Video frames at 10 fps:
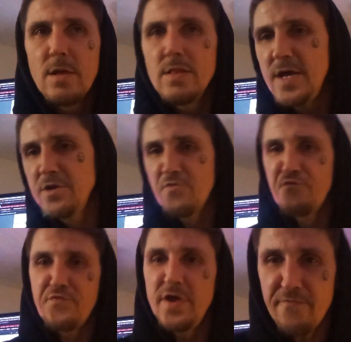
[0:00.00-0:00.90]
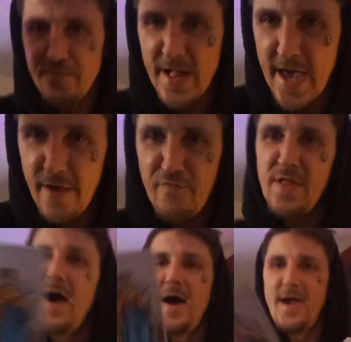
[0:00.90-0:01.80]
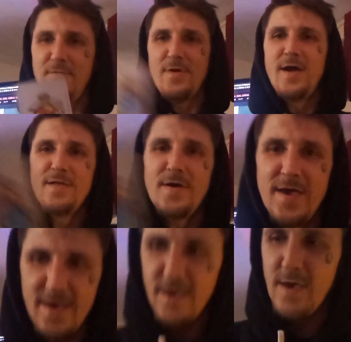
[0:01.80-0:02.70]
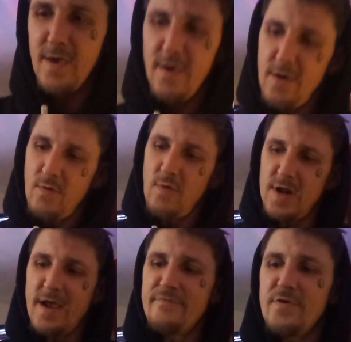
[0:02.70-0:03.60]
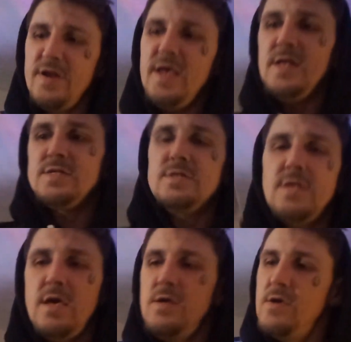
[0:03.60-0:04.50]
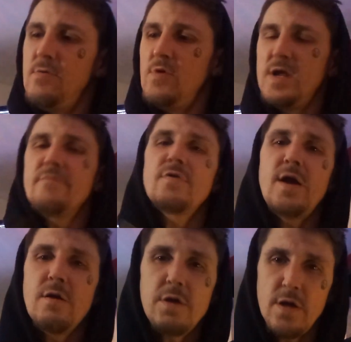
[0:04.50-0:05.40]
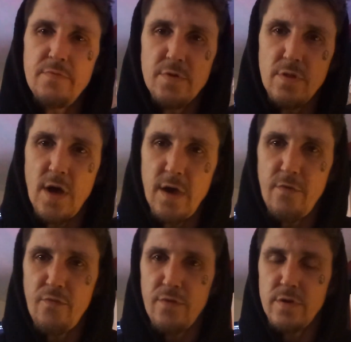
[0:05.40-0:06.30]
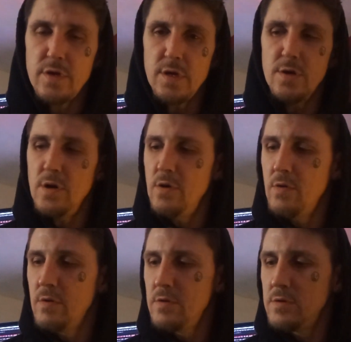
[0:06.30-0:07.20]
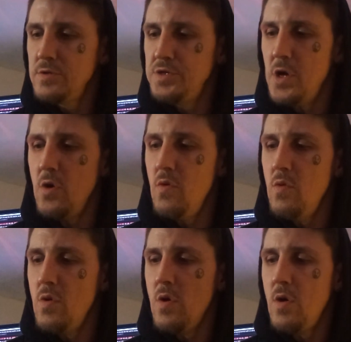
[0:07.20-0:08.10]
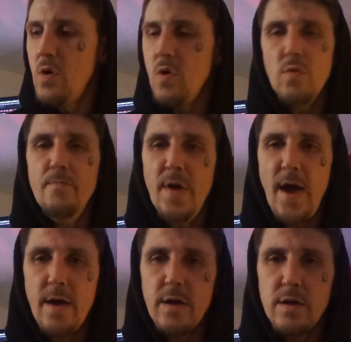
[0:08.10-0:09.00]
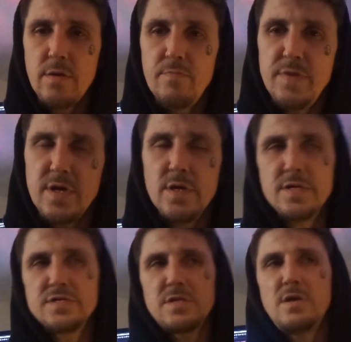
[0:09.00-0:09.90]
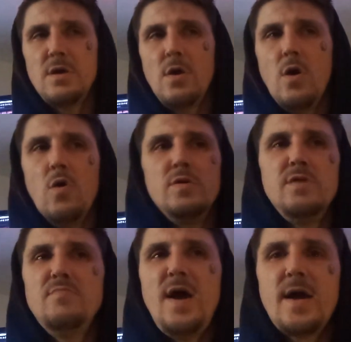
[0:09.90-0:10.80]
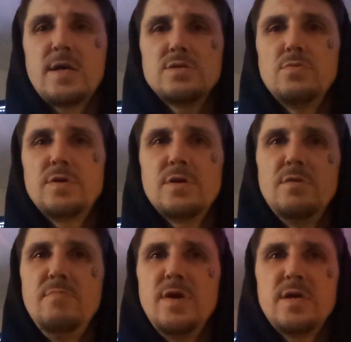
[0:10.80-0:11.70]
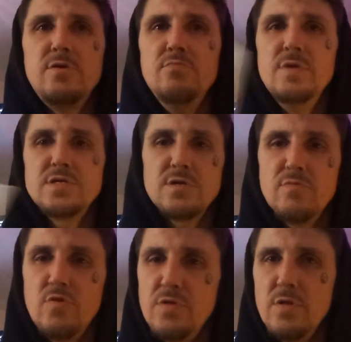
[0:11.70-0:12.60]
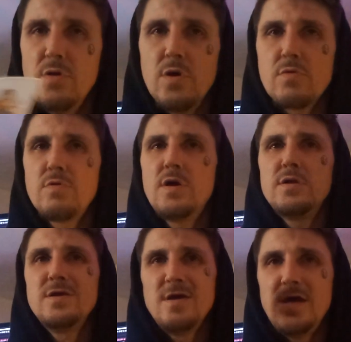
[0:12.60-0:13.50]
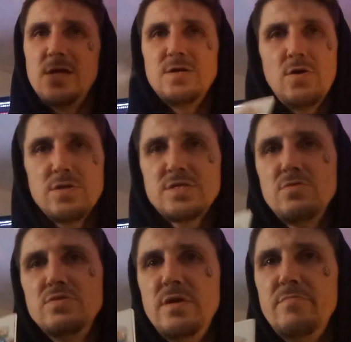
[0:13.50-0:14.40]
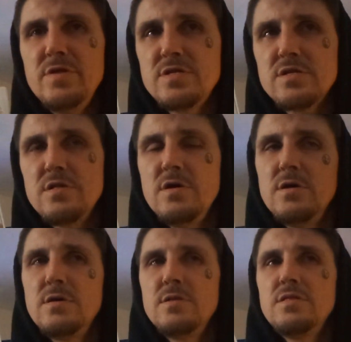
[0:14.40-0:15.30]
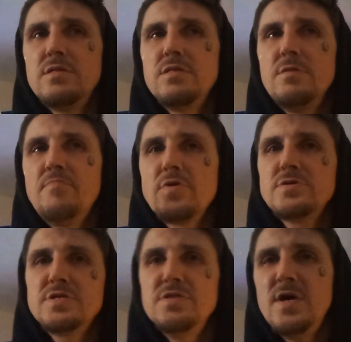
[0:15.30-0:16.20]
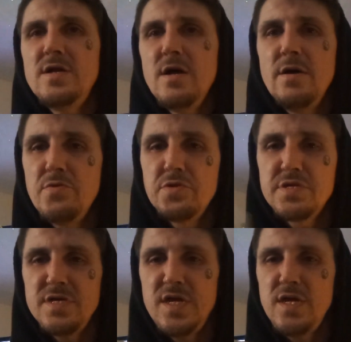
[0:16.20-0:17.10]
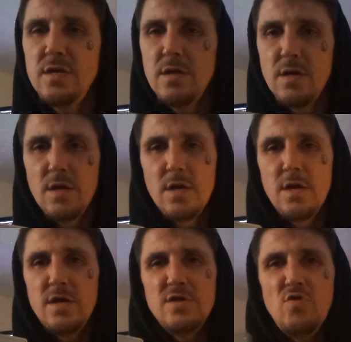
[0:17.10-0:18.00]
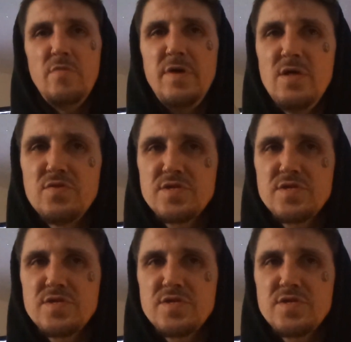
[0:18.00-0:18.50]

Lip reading: let your freak flag fly, right? Like whatever it is in whatever area of your life, don't hold back, because holding back is only going to make you miserable in the long run, and it also limits the person that others see. You know what I mean?